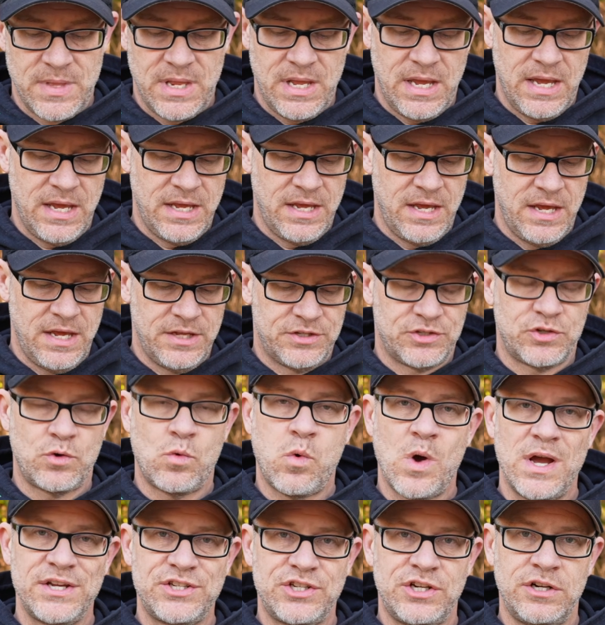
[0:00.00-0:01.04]
it's
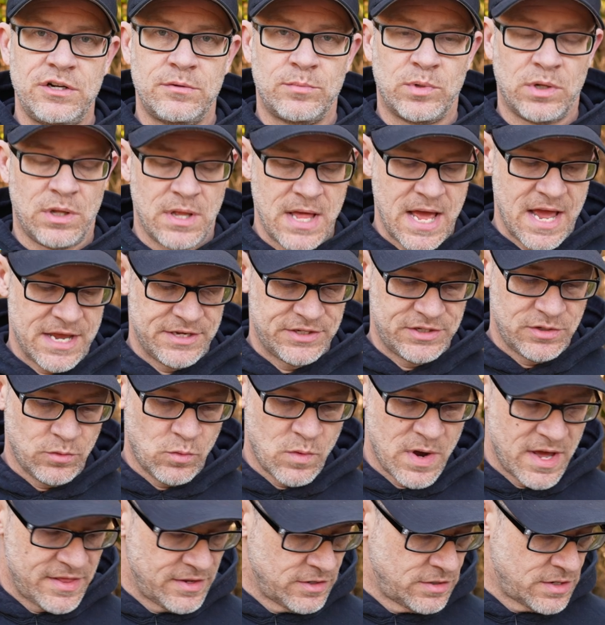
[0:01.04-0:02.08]
questionable as to
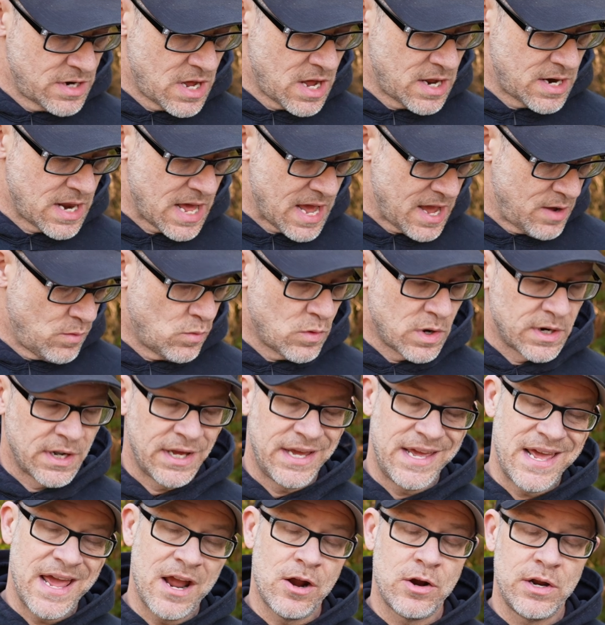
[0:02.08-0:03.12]
whether or not I want to
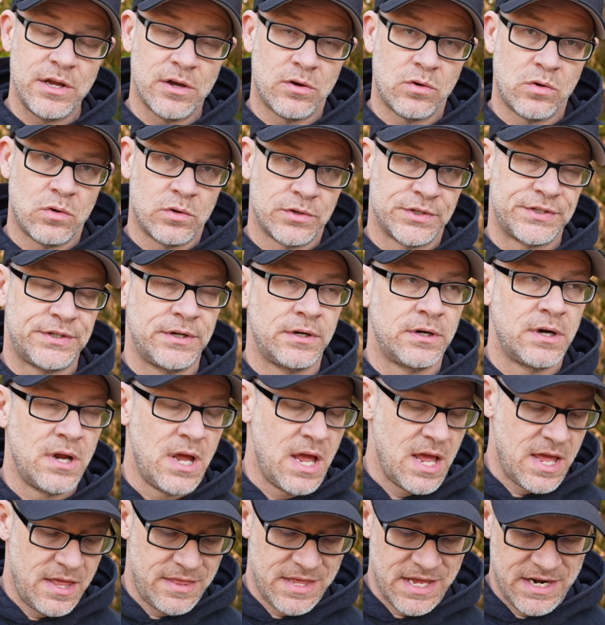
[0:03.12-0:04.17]
carry a holster
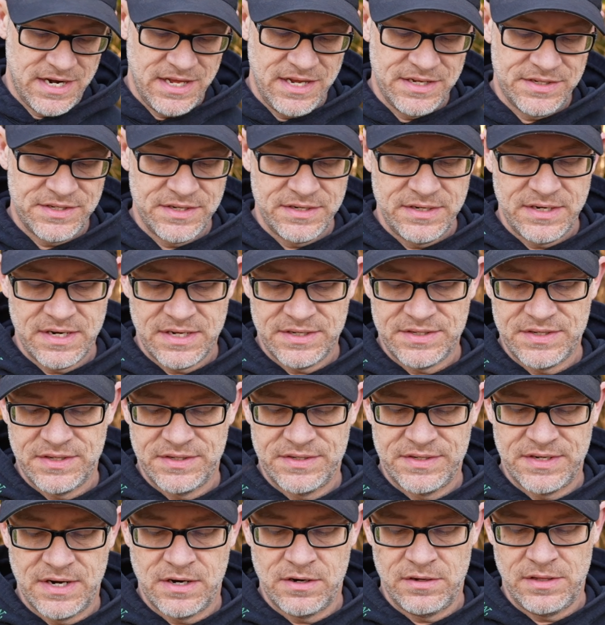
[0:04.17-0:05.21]
that isn't
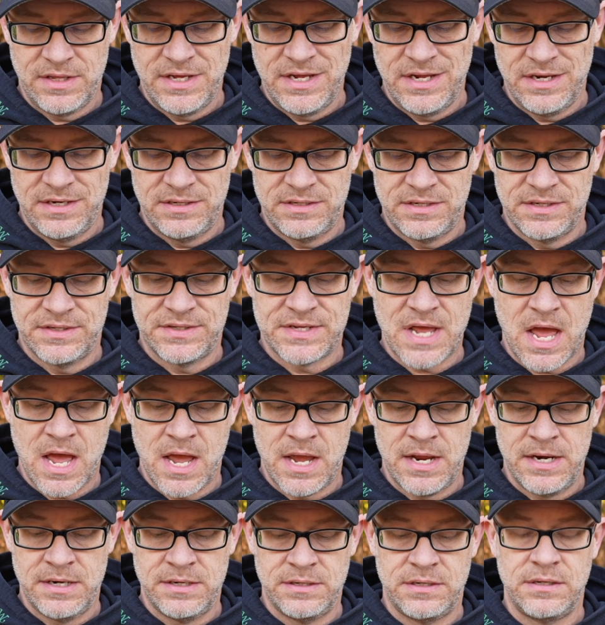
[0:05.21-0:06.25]
necessarily
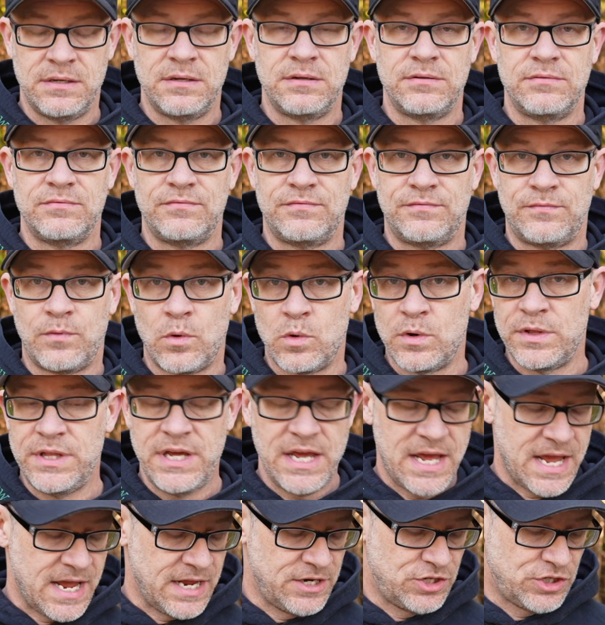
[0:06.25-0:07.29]
designed for
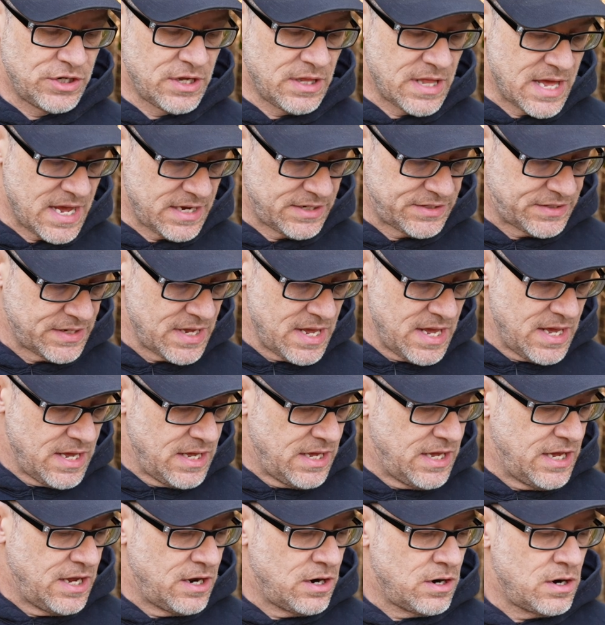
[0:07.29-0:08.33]
the HLX.
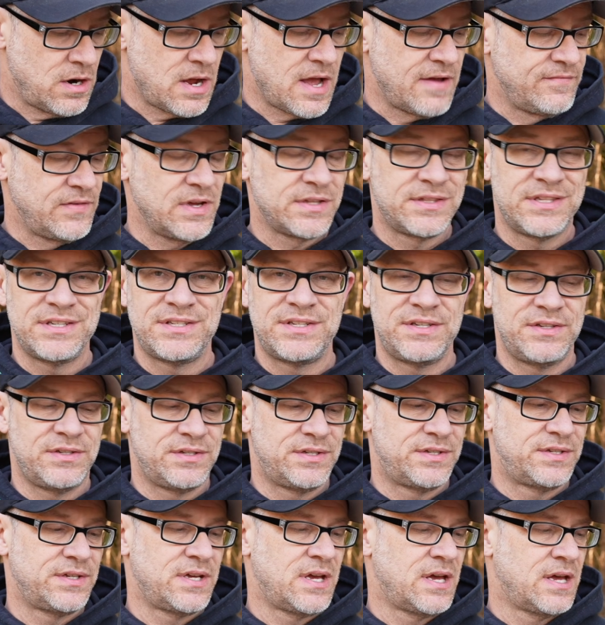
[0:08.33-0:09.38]
Here I've got, this
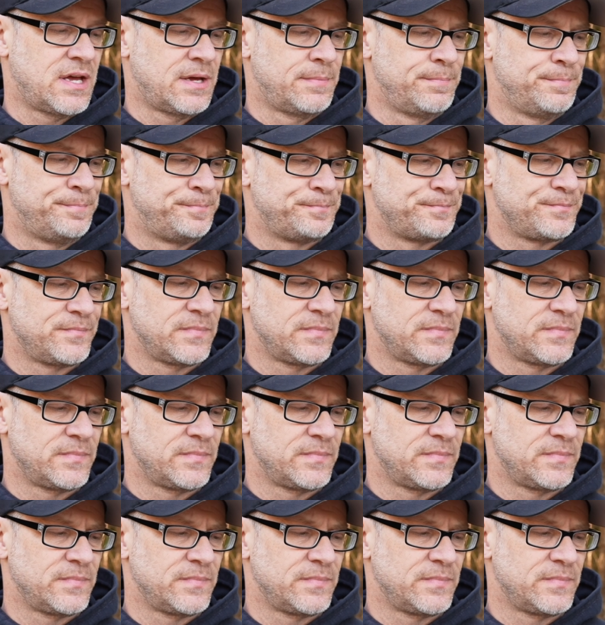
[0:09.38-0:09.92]
is from